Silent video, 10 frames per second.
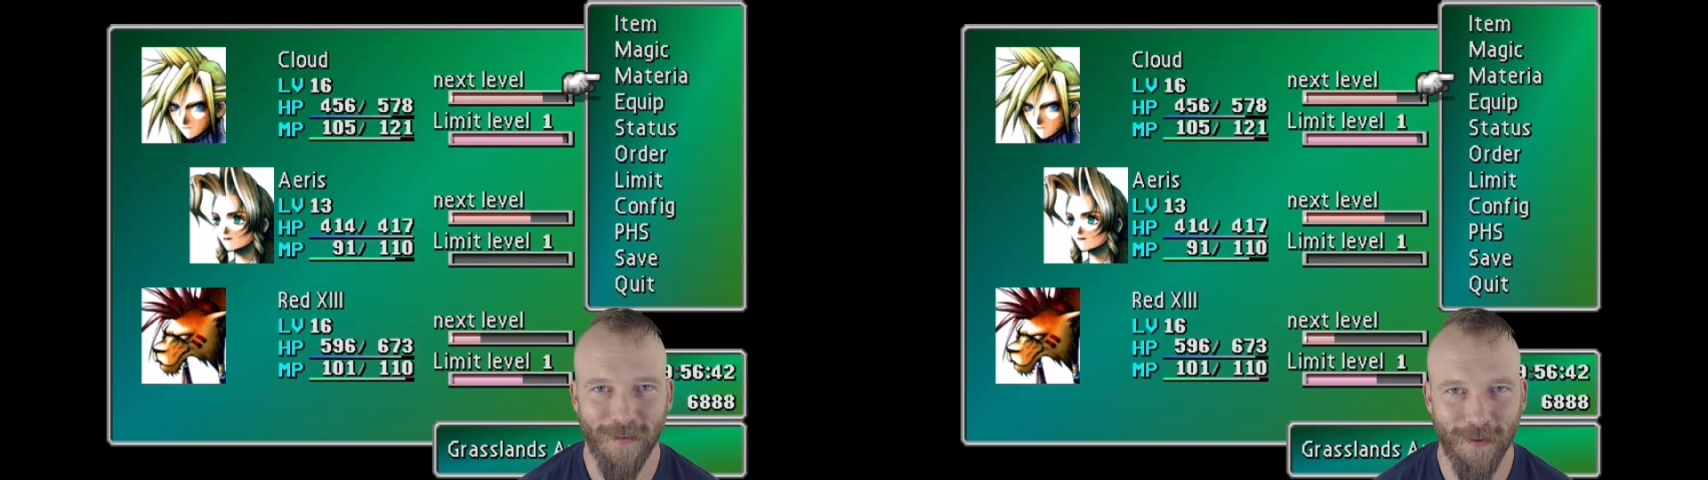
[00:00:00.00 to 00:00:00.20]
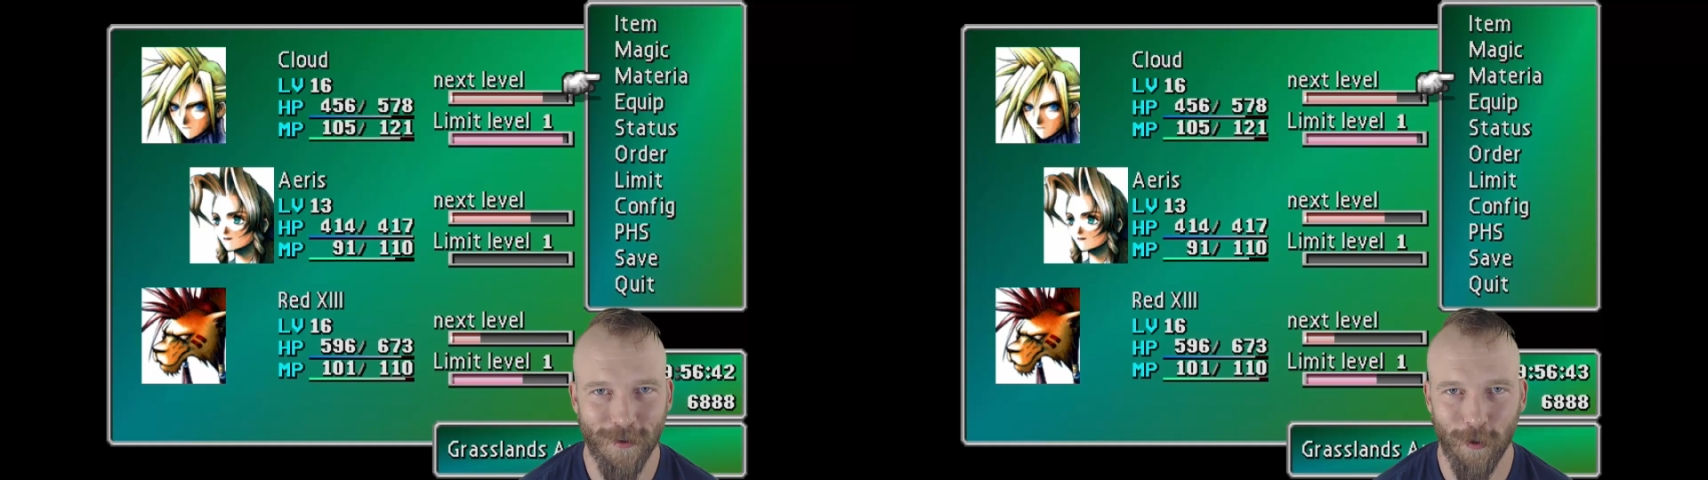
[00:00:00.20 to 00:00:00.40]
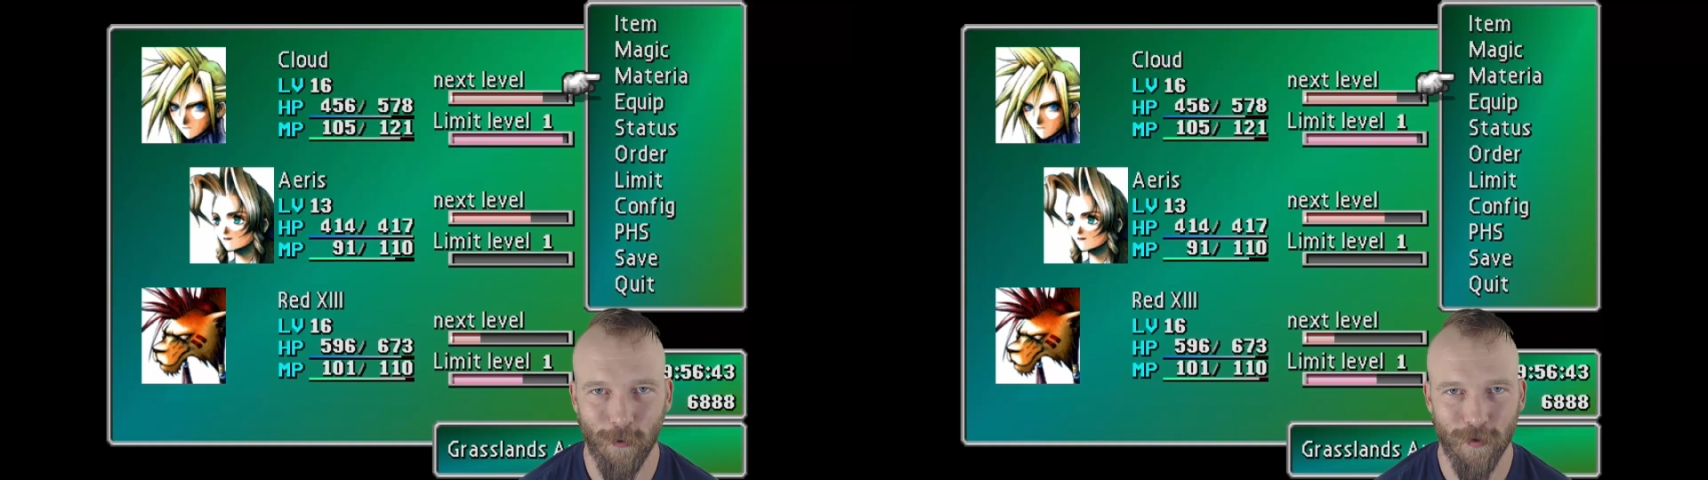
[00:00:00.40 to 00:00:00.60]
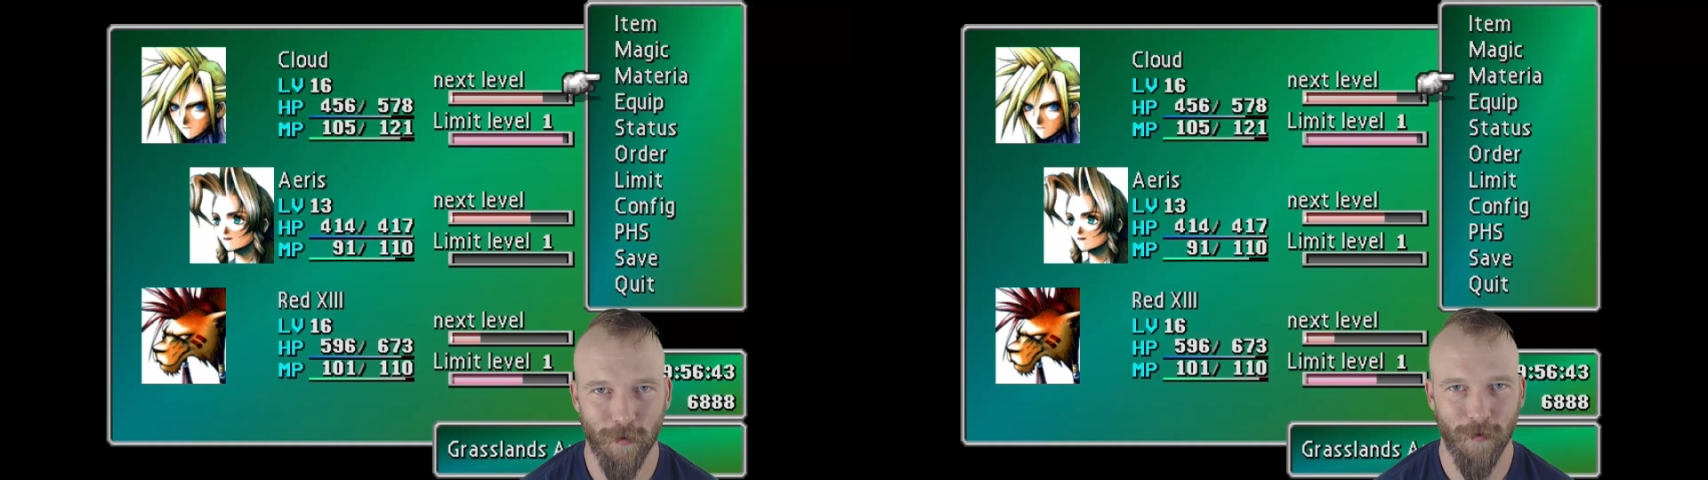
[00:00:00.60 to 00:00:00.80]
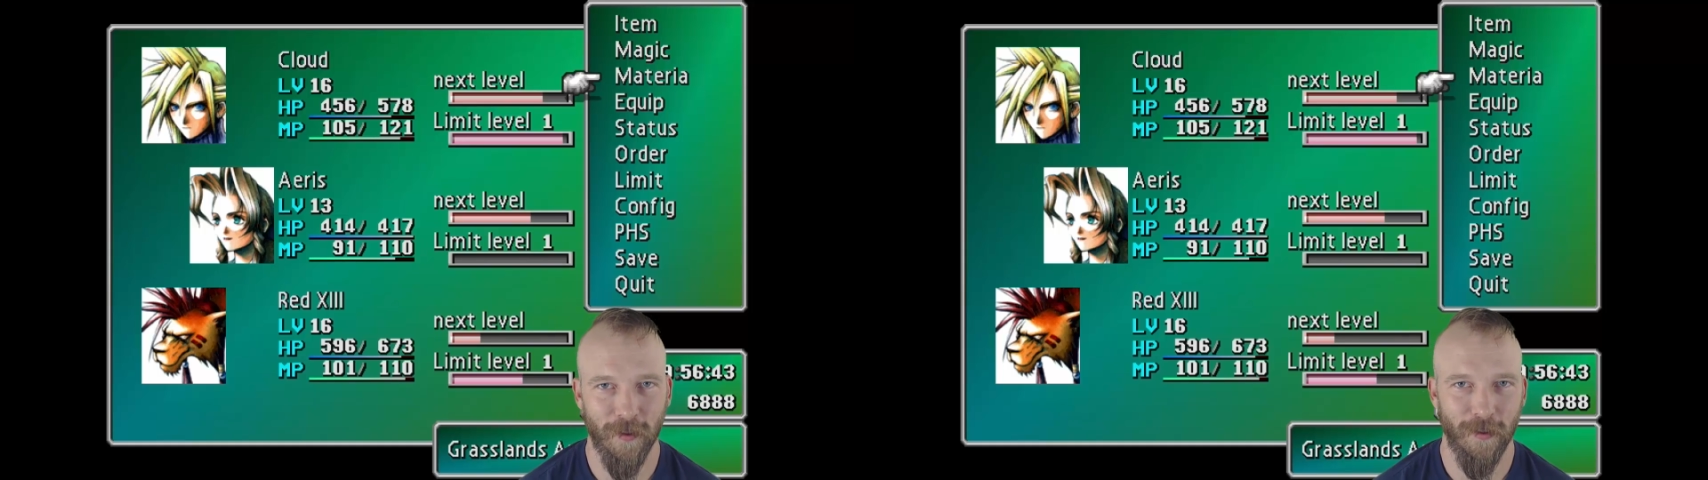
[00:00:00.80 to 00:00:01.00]
show
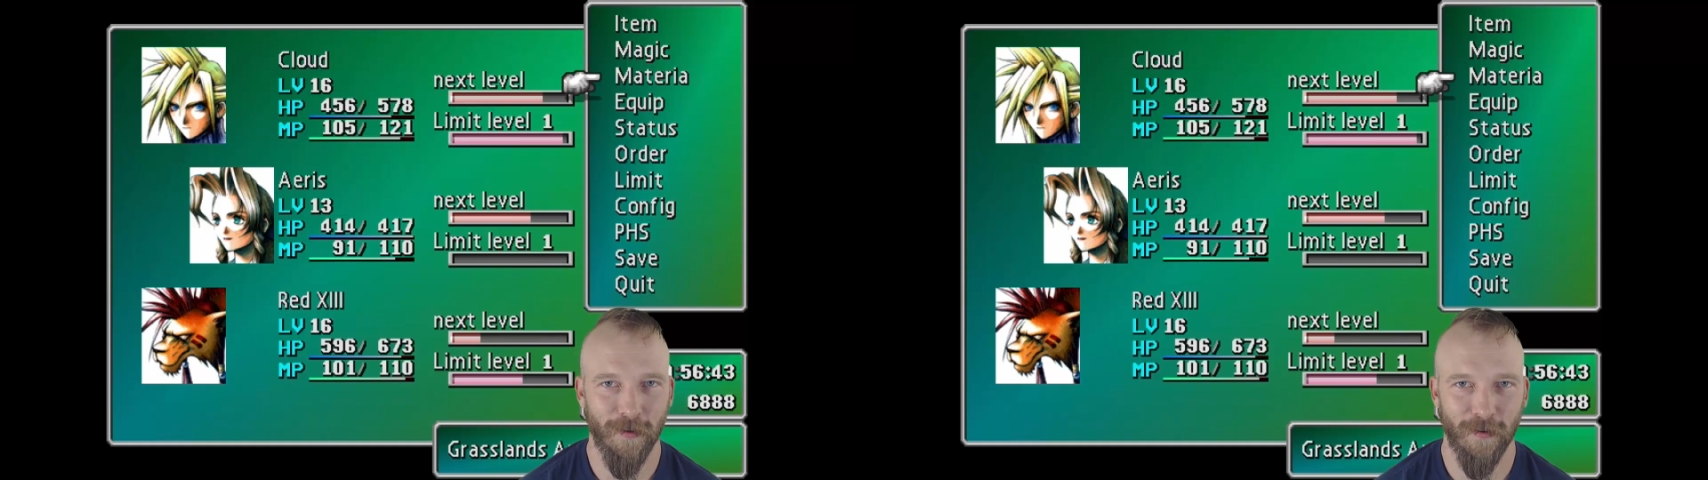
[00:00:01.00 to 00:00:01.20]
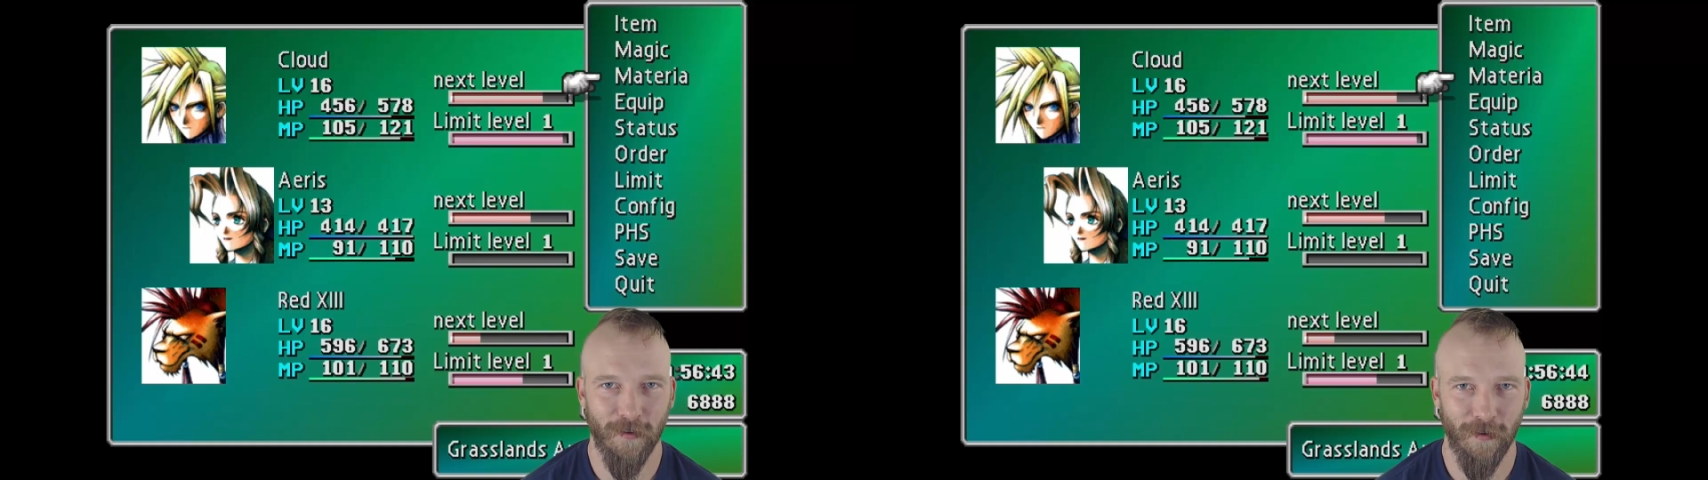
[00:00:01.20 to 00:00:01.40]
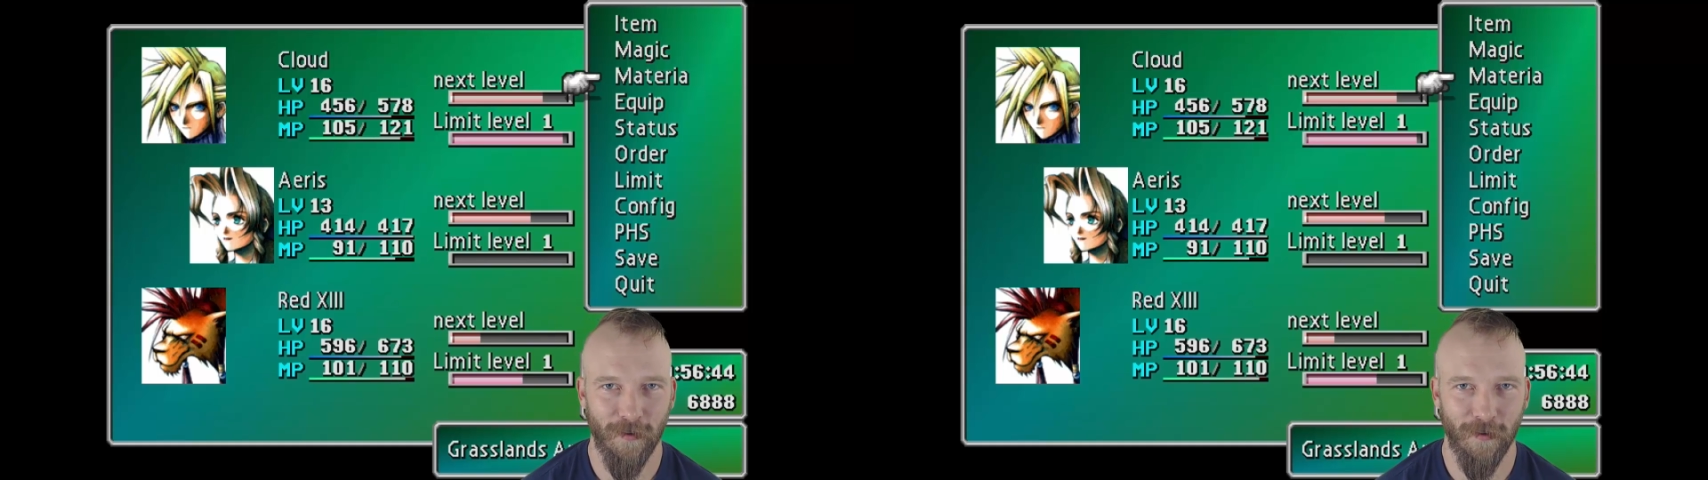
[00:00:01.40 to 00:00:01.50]
something here